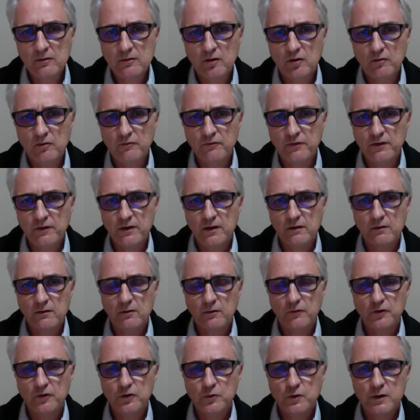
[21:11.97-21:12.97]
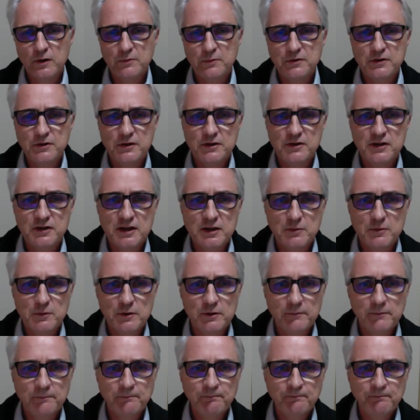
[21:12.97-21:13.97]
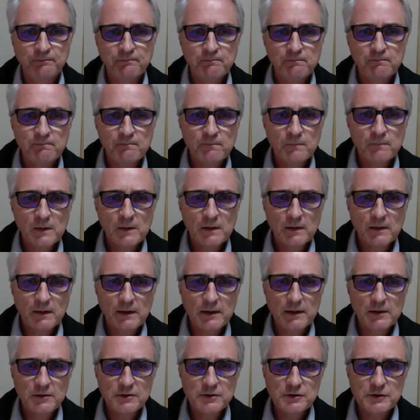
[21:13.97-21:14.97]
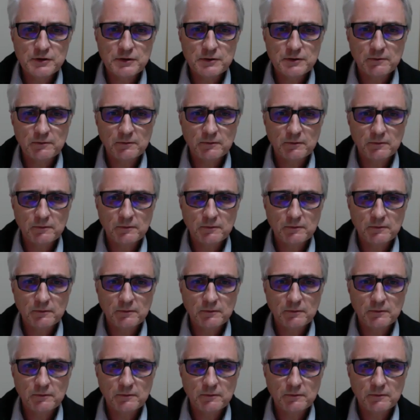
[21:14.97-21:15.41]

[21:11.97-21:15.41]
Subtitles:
of the 20% assessment is